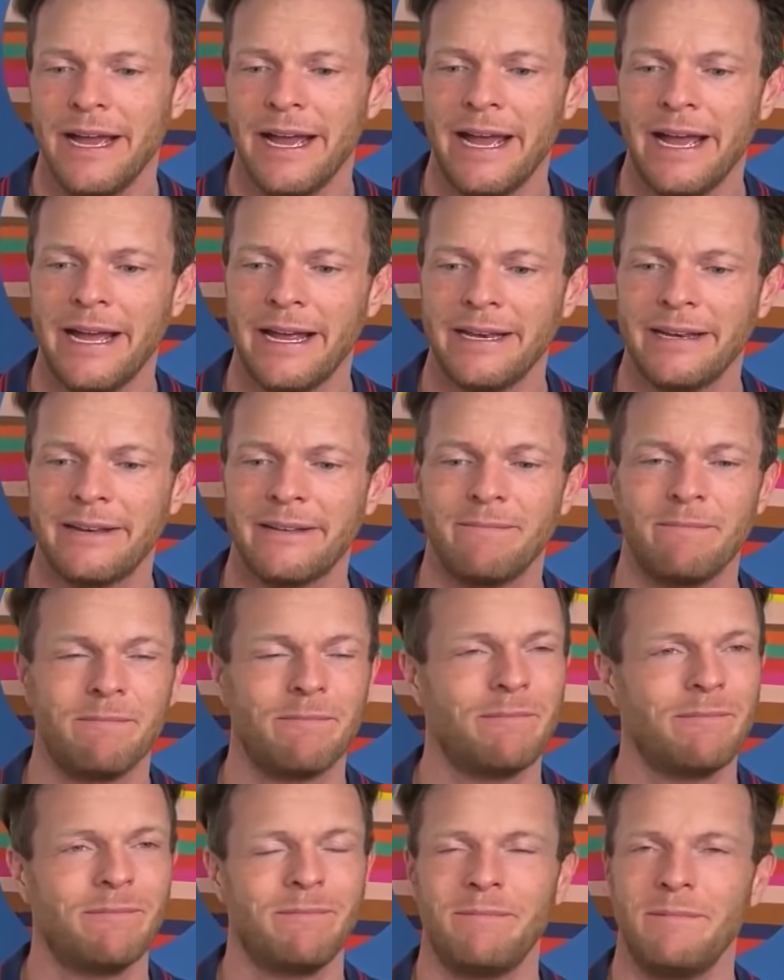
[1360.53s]
And
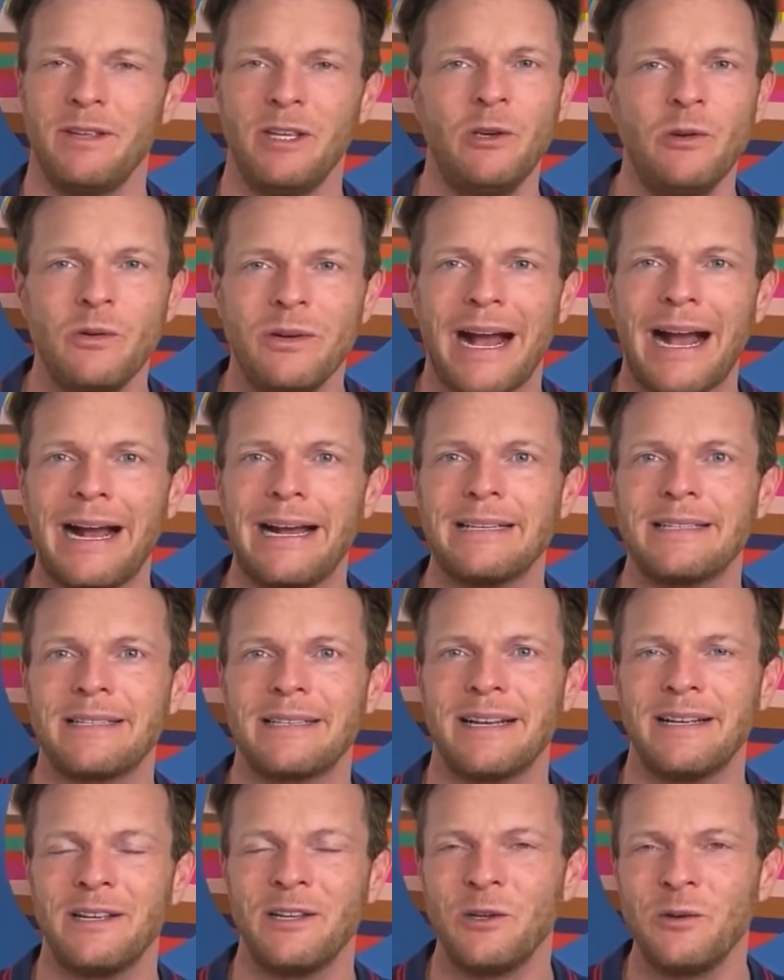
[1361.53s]
you
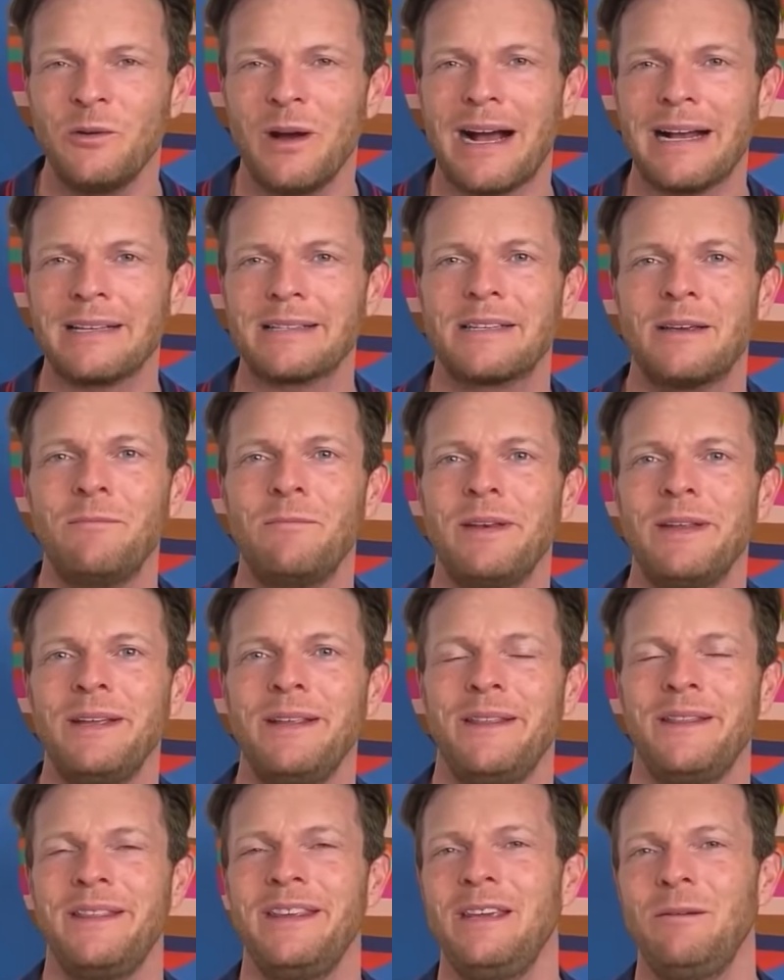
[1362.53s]
guys, you are
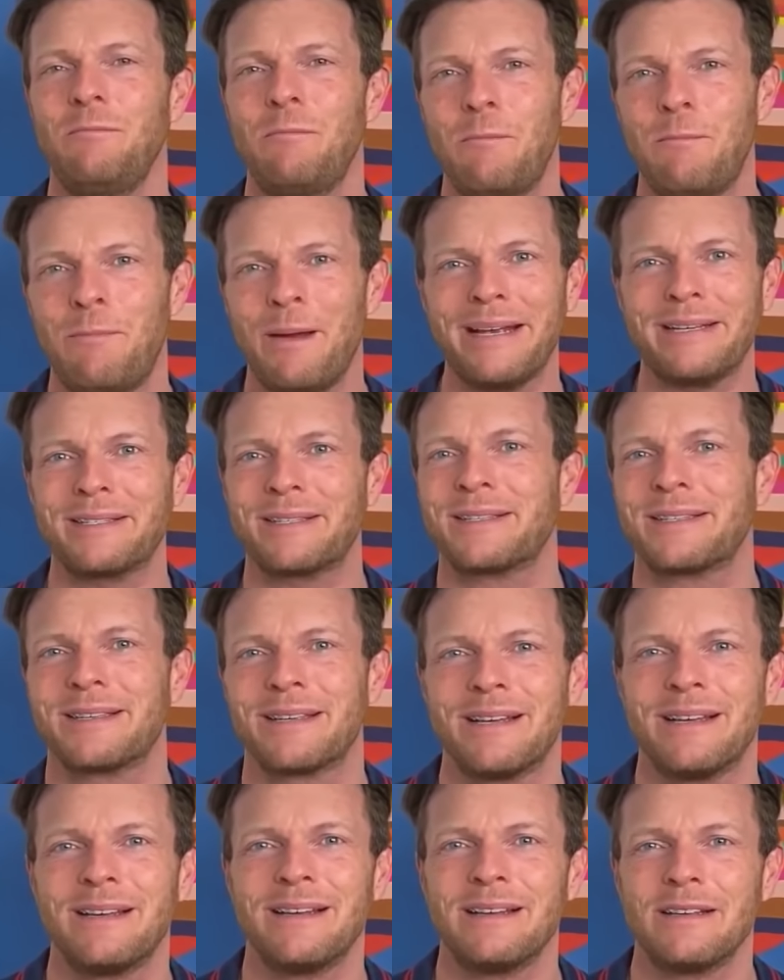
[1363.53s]
simply the best
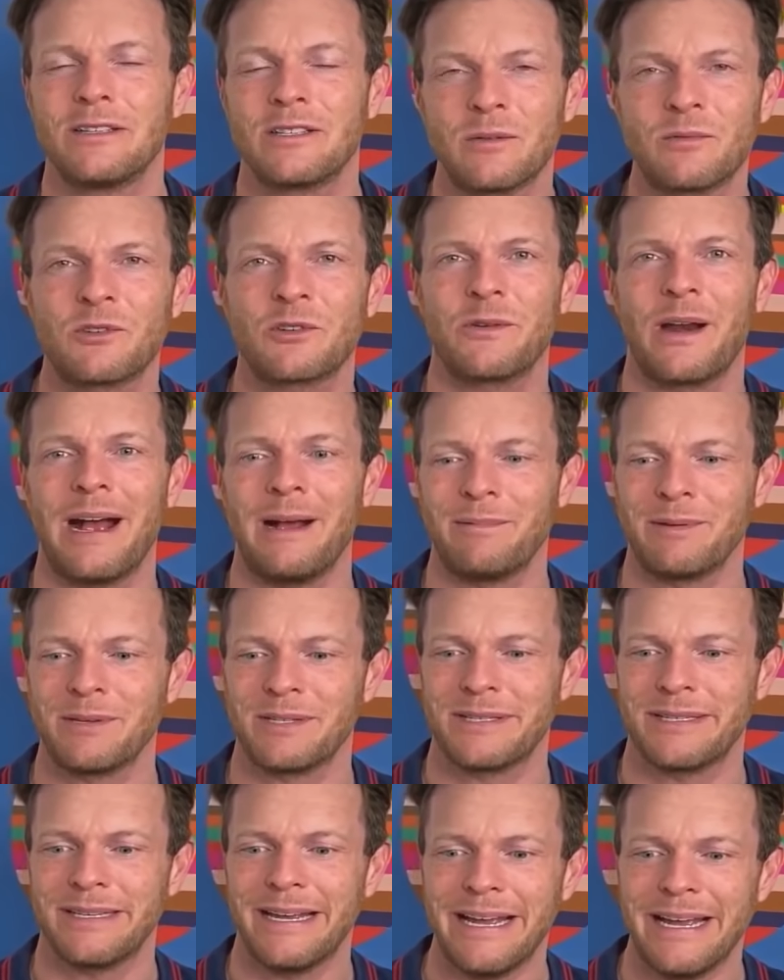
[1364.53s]

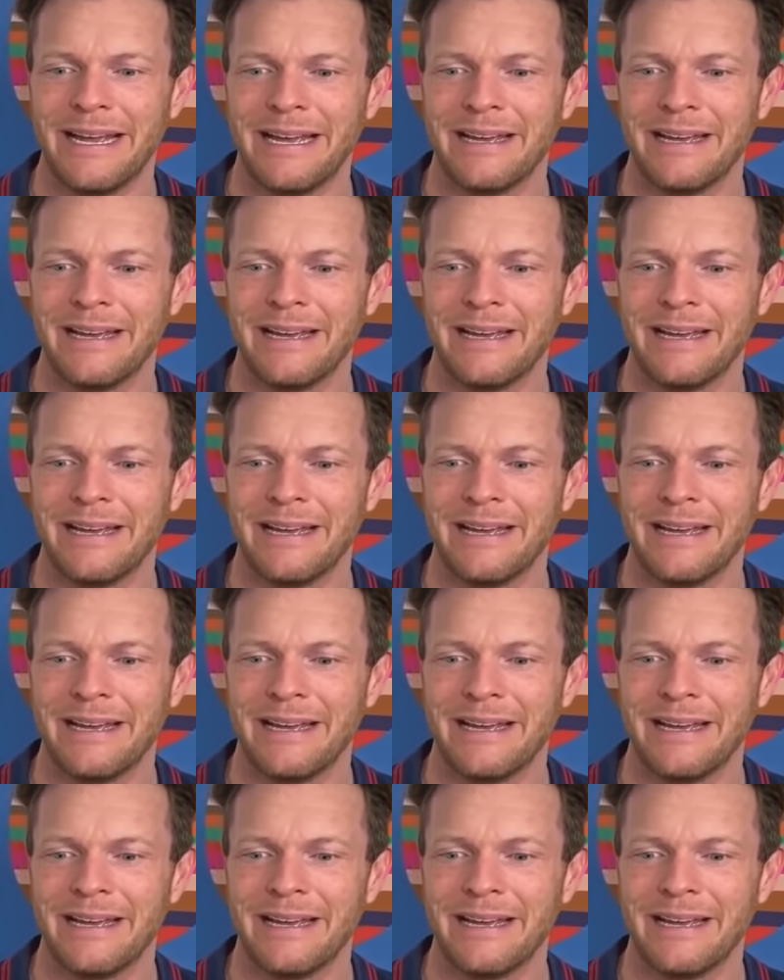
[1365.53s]
subscribers